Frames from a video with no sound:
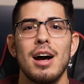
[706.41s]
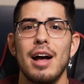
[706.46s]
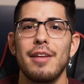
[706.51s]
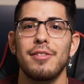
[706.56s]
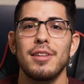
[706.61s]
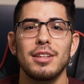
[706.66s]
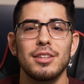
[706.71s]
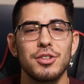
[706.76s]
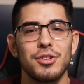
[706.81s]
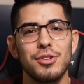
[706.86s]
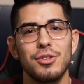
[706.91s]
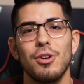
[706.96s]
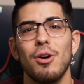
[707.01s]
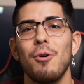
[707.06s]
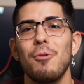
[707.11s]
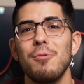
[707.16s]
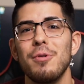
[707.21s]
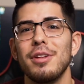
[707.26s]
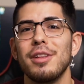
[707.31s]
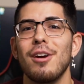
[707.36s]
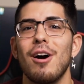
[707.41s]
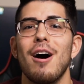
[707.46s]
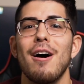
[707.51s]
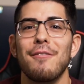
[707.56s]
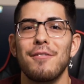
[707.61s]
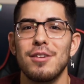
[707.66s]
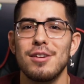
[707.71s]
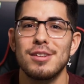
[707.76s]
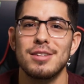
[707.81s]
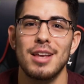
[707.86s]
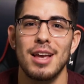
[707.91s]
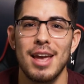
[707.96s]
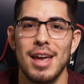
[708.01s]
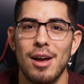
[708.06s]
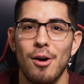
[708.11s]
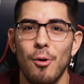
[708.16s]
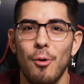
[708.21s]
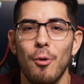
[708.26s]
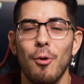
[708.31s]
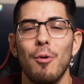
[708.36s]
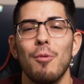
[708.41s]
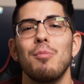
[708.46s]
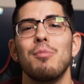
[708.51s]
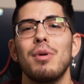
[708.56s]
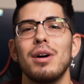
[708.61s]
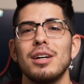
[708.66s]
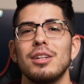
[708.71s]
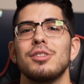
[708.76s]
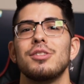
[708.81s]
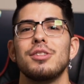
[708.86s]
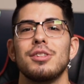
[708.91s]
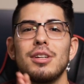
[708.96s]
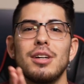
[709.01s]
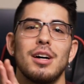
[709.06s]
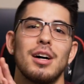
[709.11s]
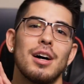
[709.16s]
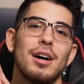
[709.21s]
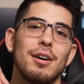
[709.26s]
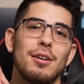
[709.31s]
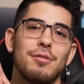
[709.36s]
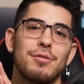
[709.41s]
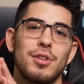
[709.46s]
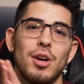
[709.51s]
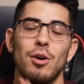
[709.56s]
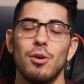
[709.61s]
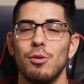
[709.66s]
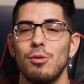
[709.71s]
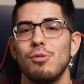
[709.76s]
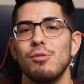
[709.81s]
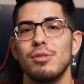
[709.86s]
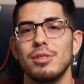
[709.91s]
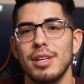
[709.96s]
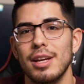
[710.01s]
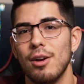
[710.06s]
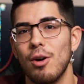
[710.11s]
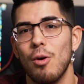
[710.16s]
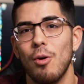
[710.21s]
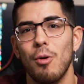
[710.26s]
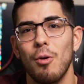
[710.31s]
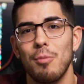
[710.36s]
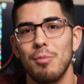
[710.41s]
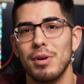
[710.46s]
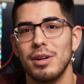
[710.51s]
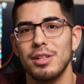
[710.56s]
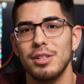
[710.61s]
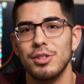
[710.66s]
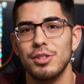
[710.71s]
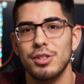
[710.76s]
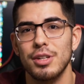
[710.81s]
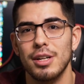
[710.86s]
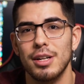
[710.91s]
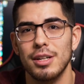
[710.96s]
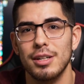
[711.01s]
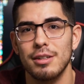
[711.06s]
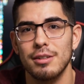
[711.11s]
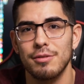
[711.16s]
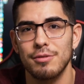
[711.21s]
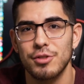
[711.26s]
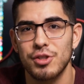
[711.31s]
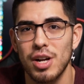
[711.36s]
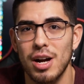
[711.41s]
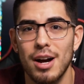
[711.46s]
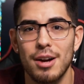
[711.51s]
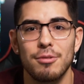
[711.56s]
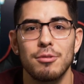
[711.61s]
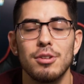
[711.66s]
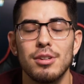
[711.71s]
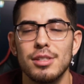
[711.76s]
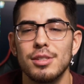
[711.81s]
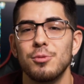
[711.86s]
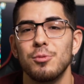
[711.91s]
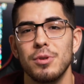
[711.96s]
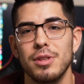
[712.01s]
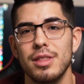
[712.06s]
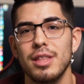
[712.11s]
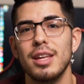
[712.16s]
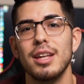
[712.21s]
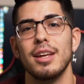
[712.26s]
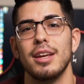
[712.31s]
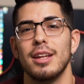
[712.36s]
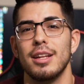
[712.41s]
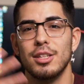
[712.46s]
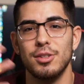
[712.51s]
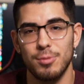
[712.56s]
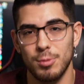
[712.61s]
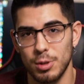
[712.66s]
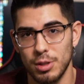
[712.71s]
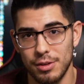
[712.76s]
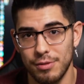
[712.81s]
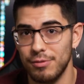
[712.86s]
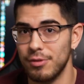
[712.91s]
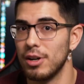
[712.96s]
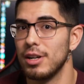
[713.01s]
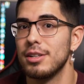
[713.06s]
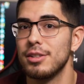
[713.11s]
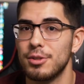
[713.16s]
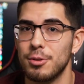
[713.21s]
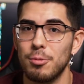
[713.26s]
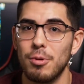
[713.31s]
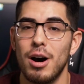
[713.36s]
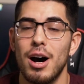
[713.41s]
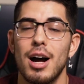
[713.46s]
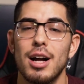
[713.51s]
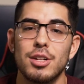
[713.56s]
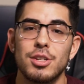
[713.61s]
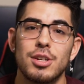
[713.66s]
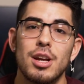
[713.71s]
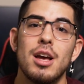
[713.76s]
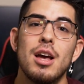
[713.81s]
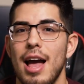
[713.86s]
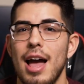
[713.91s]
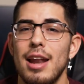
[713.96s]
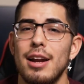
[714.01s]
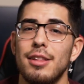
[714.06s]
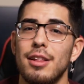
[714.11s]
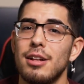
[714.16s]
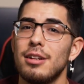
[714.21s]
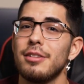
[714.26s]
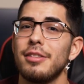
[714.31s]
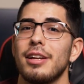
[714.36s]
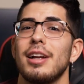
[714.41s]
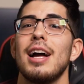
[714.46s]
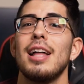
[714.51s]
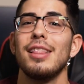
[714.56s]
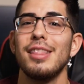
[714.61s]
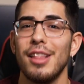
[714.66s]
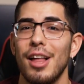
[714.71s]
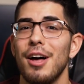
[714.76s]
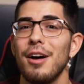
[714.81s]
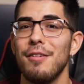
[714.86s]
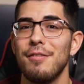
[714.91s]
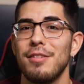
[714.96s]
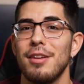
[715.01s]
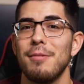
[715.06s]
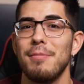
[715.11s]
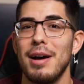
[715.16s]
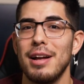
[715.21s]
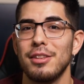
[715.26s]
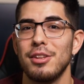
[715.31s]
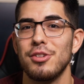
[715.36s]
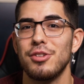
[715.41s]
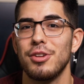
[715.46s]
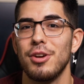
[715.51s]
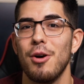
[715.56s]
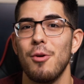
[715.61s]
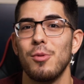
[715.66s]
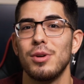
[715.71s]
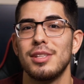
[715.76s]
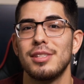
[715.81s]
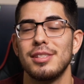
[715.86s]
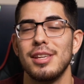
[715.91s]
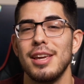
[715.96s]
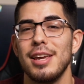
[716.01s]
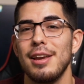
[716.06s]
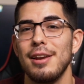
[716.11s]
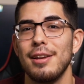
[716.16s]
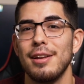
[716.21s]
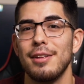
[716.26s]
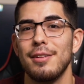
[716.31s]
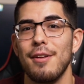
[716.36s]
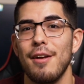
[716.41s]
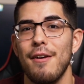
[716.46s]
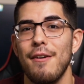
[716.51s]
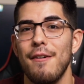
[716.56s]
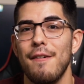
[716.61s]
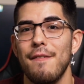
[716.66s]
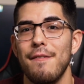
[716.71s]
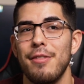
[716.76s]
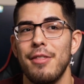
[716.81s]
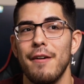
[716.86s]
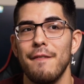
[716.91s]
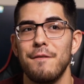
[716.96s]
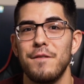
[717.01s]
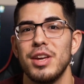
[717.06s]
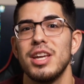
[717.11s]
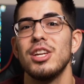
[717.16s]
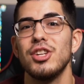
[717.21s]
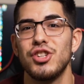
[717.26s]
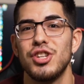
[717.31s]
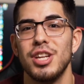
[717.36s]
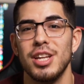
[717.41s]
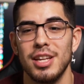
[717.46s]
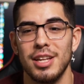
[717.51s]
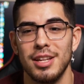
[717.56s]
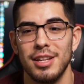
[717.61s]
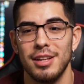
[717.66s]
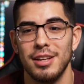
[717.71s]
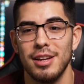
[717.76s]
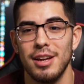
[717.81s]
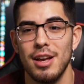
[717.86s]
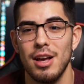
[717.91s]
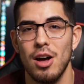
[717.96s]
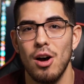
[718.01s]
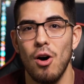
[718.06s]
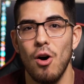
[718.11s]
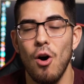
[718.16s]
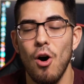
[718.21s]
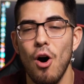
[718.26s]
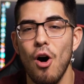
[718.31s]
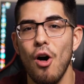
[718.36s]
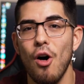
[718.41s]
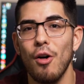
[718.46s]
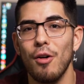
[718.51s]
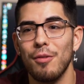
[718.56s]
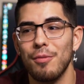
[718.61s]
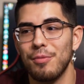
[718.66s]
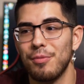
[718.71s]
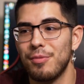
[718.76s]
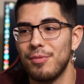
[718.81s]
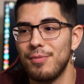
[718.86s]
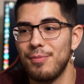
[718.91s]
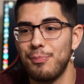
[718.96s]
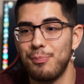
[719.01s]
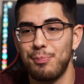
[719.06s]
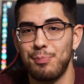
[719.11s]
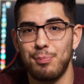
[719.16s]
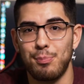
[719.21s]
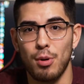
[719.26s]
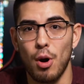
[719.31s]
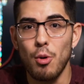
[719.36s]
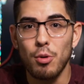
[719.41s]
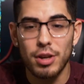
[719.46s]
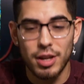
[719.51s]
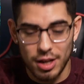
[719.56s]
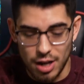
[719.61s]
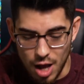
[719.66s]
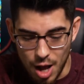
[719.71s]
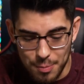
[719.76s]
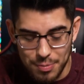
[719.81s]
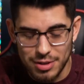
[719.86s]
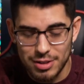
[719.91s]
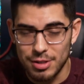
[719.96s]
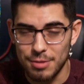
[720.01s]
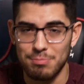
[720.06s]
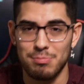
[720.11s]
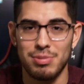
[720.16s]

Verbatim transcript: I think the show really offers a whole bunch of tones and a whole bunch of genres within it. It's really fun to watch. And another thing I loved about the show was seeing the vision all broken up into